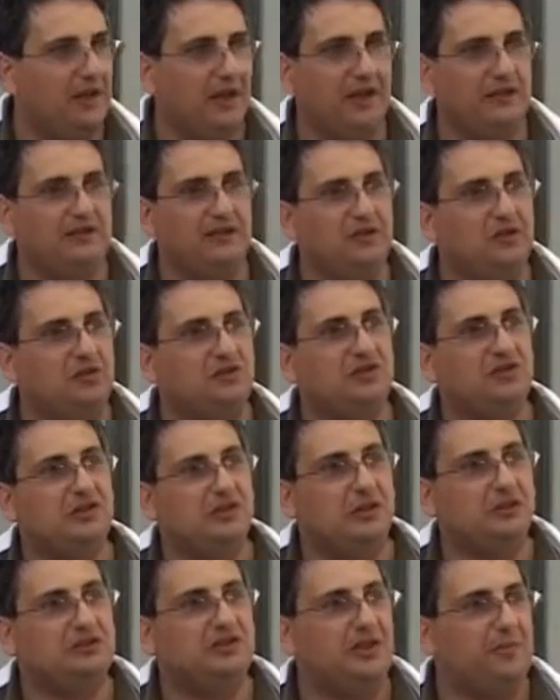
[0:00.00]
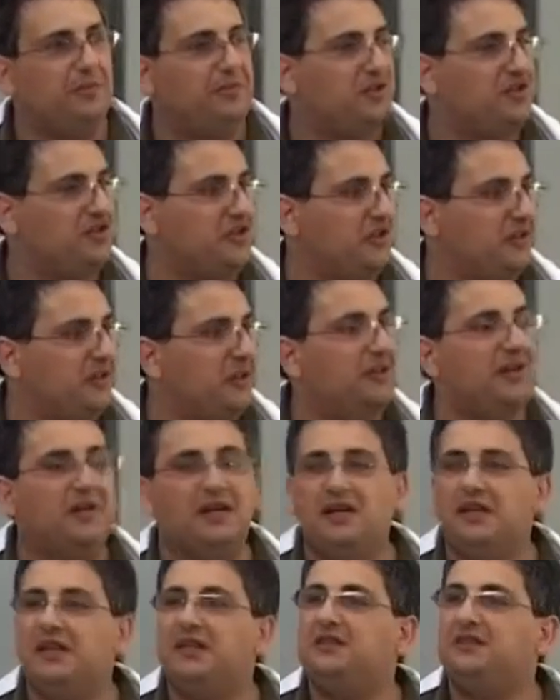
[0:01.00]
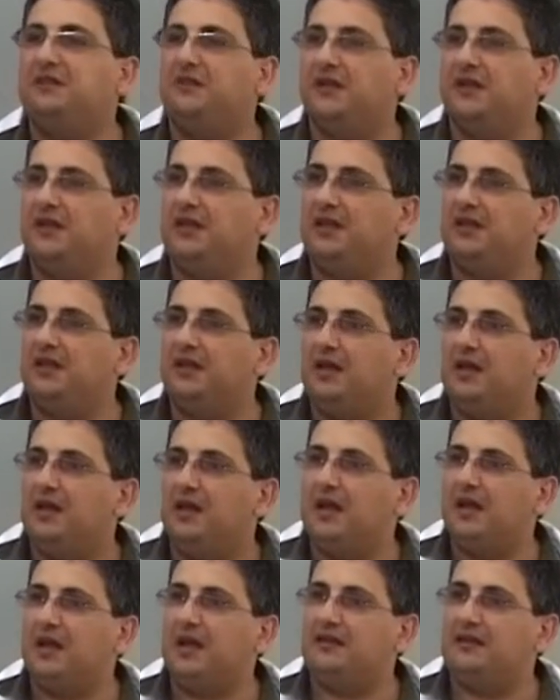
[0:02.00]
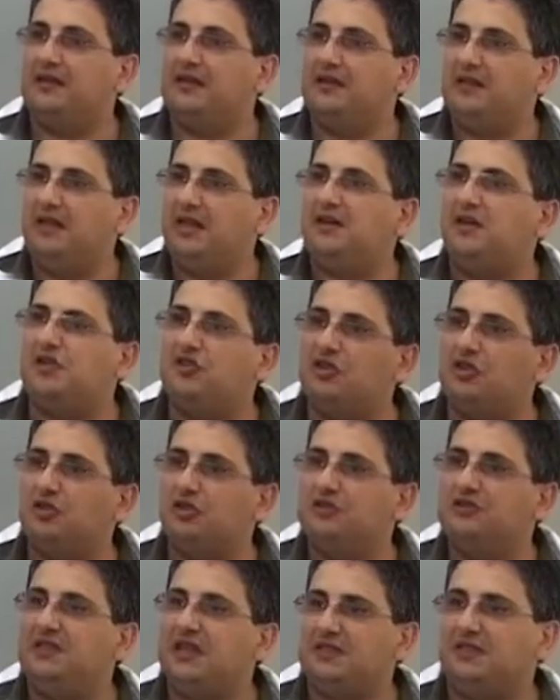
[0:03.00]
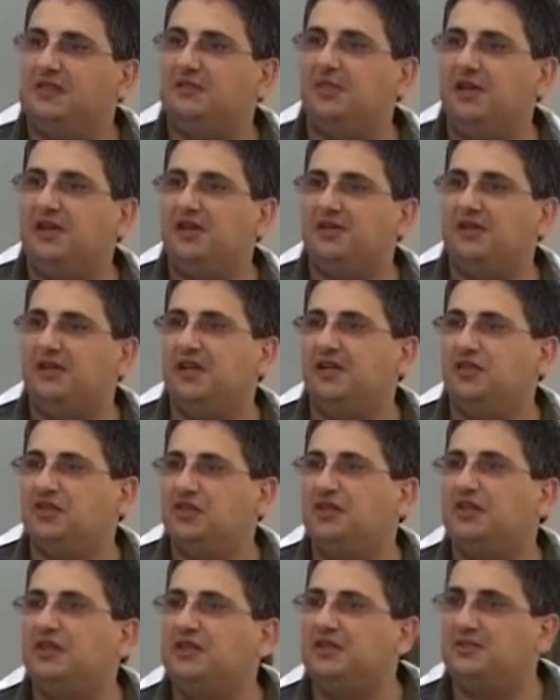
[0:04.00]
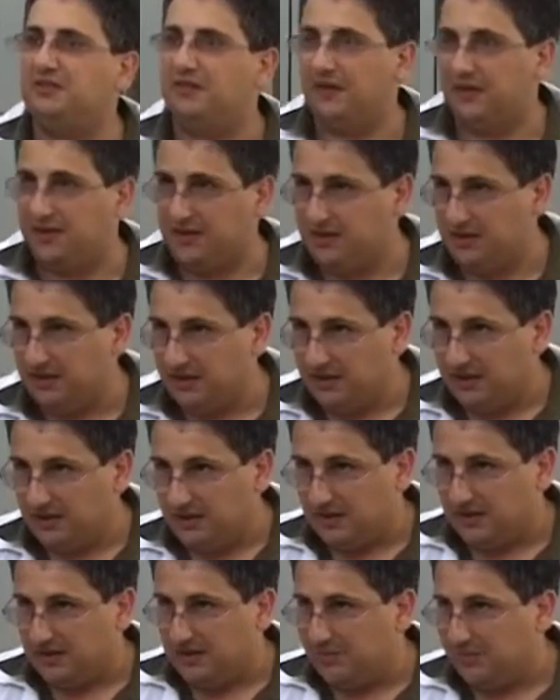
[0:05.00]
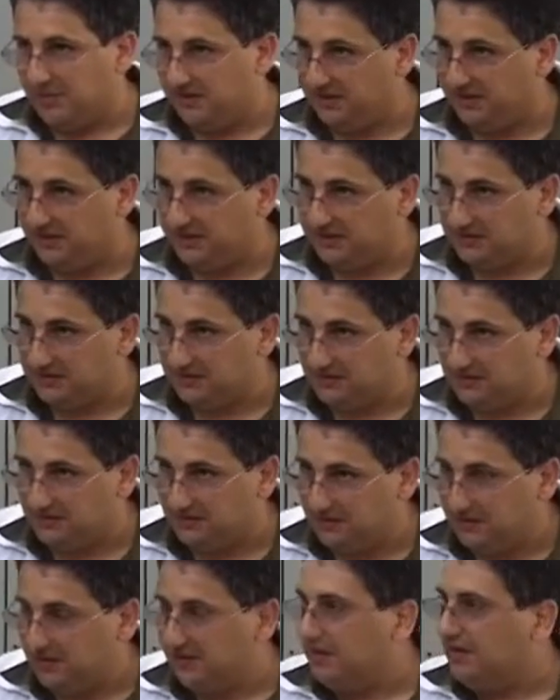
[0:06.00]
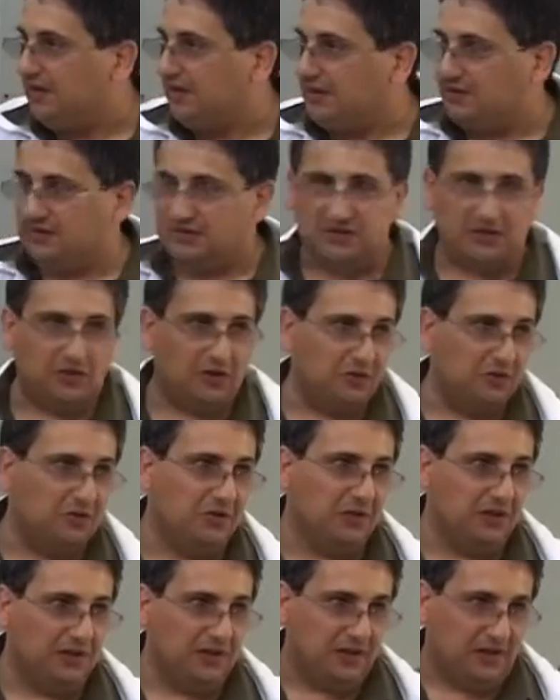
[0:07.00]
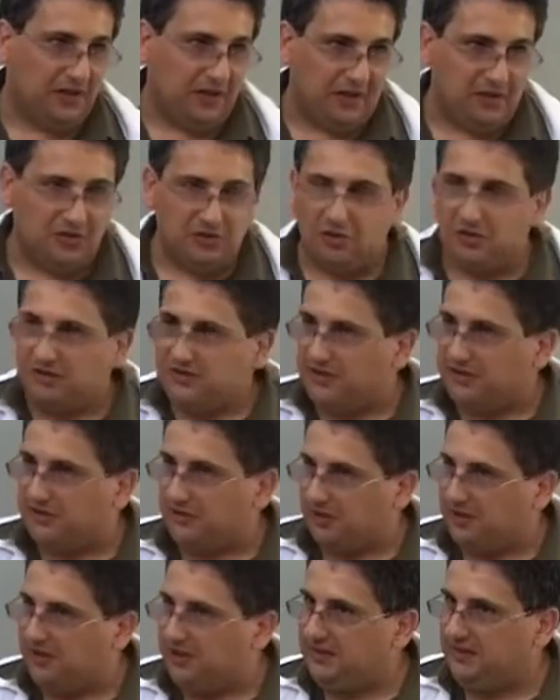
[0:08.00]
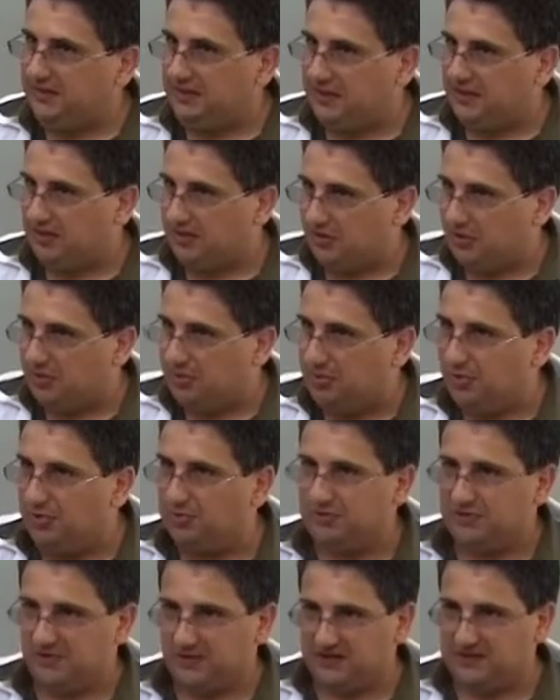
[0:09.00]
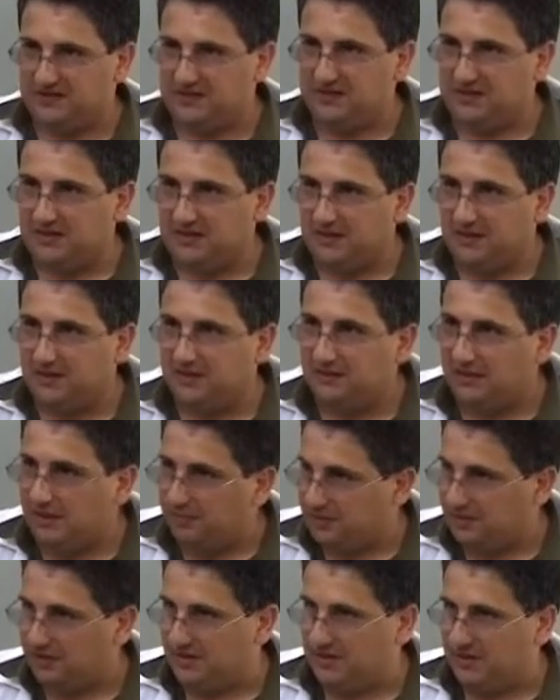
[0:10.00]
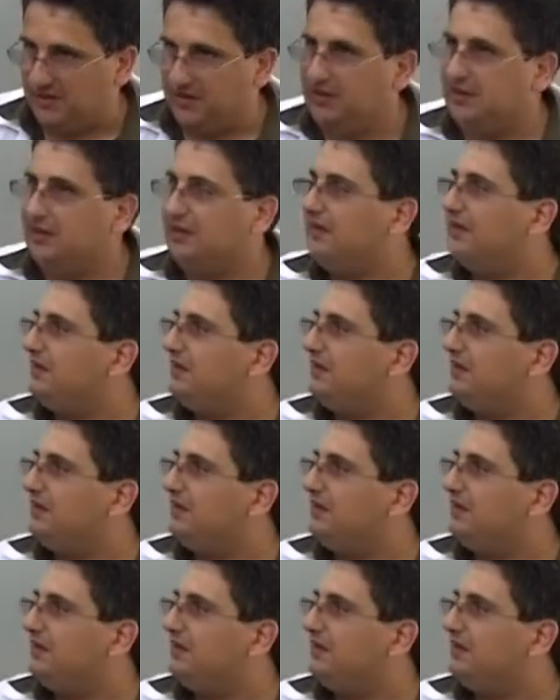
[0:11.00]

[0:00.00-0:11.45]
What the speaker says: at those low temperature is very, the energy conducted by radiation is very limited. So in order to heat the components rapidly,